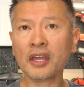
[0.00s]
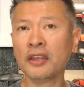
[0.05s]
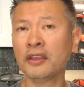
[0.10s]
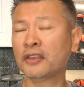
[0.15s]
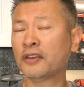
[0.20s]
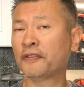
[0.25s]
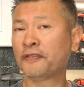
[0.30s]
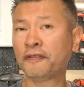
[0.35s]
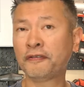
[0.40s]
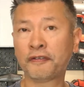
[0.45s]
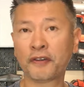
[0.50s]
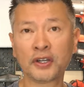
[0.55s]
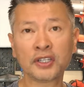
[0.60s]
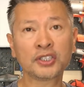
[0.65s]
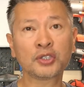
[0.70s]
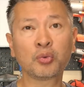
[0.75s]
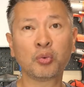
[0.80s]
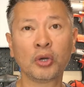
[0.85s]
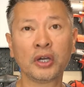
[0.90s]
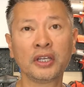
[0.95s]
The
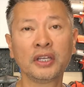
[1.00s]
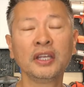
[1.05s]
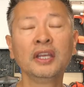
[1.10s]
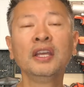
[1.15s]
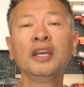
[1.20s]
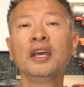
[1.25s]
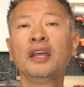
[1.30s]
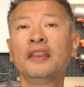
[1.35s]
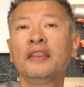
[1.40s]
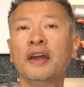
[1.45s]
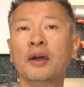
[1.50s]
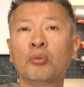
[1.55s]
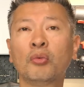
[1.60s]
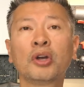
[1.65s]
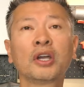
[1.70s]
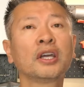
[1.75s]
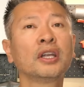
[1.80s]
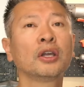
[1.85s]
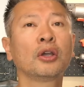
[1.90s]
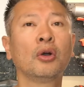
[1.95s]
first one that
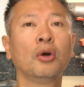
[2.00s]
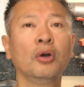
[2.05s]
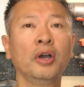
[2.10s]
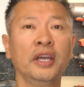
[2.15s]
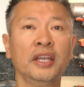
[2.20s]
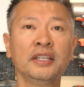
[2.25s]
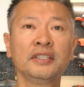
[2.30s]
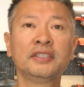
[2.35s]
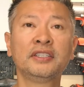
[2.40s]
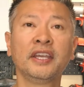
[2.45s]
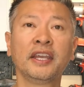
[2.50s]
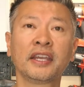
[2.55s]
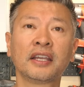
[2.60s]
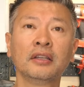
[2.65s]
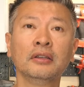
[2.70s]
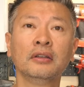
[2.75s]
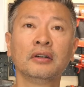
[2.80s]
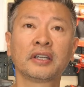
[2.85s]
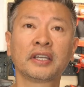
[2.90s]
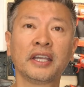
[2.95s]
we're going to go ahead and take
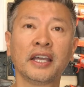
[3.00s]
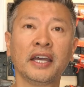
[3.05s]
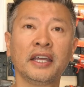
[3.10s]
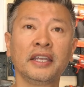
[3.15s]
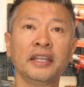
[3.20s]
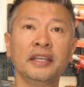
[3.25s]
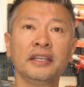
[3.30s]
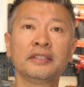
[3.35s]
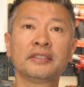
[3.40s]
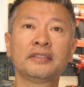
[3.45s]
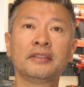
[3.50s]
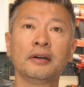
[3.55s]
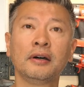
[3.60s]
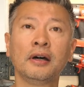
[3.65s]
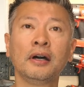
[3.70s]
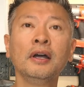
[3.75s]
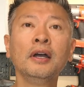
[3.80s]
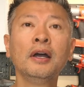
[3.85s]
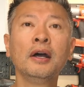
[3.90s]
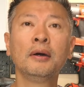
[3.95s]
a look at is
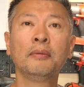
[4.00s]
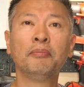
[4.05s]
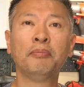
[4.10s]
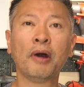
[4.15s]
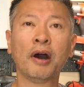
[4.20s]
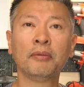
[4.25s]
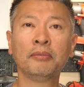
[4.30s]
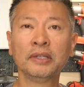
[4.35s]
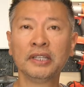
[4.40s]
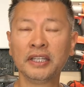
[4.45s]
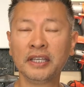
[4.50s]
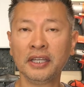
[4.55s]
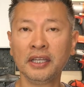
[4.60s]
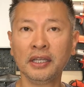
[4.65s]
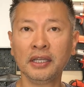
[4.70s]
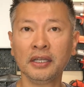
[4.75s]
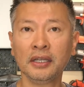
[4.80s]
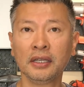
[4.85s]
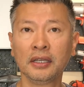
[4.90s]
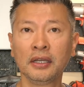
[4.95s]
the
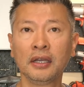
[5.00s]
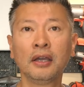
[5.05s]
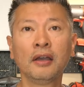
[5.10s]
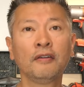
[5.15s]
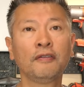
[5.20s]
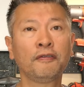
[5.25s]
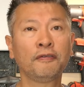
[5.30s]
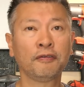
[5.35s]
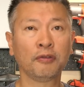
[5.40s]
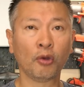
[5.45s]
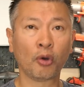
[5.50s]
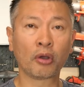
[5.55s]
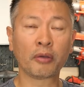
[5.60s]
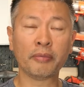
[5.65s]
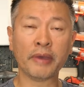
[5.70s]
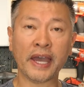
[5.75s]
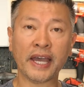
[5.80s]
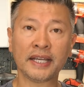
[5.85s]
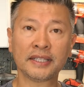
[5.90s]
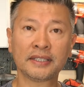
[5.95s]
Bomelys floor
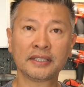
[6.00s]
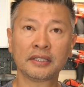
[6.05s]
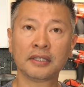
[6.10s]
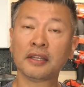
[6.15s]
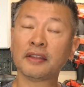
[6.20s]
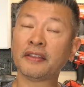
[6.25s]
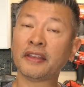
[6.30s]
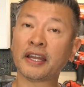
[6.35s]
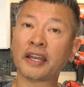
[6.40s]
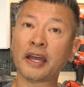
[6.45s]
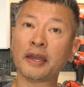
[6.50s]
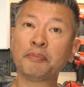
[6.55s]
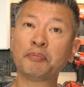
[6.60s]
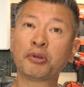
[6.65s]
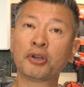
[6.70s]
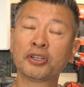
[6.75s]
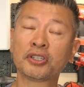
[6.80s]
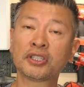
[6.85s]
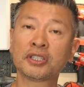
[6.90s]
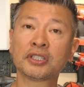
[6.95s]
mats that I
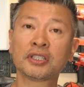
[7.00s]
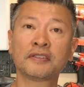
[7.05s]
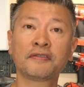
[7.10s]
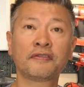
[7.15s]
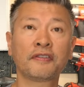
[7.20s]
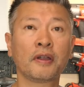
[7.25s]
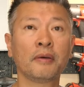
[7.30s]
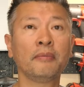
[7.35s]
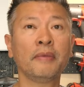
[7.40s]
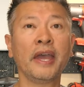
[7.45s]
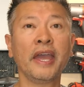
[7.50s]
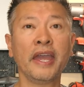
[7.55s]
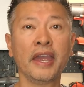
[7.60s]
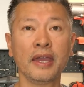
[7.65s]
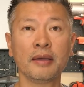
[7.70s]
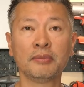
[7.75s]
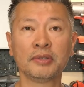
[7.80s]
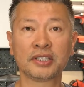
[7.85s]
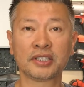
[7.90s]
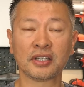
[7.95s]
purchased from
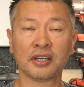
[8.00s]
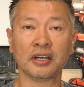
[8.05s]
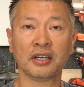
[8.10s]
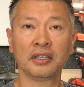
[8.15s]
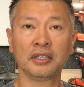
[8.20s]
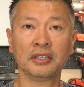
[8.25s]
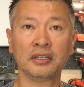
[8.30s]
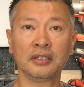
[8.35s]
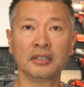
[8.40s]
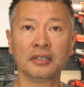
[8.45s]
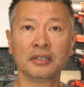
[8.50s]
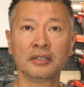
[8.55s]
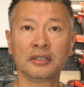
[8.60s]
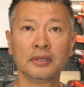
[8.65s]
Amazon.